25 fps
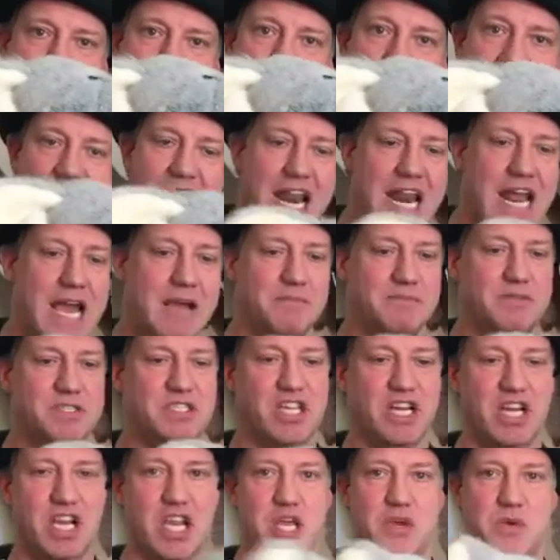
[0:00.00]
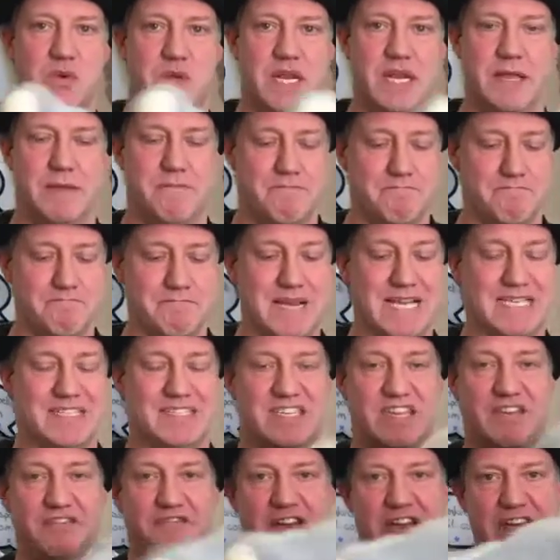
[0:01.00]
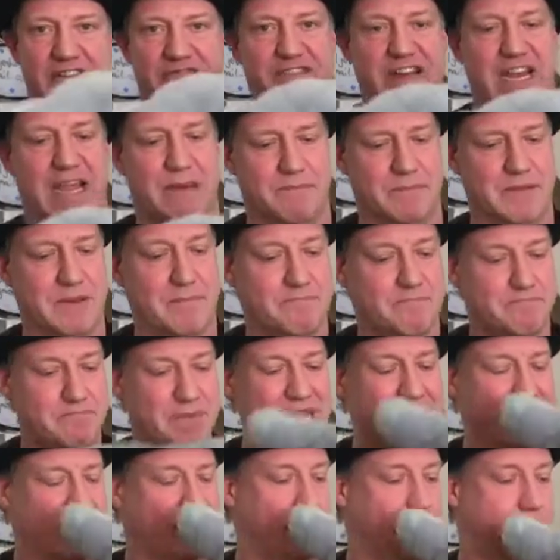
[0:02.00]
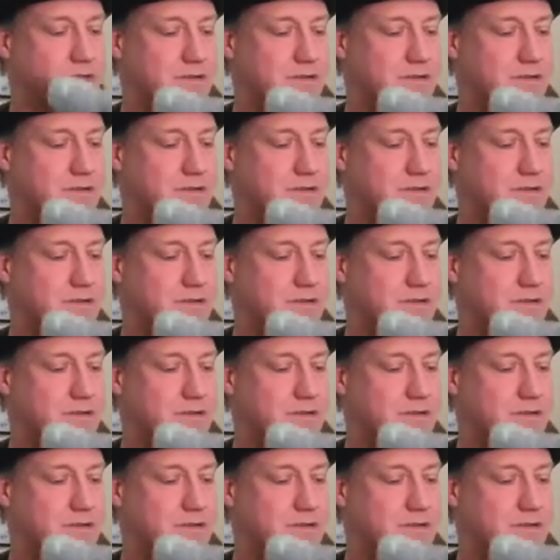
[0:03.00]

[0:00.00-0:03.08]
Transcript: An absolutely massive heffalump. A big...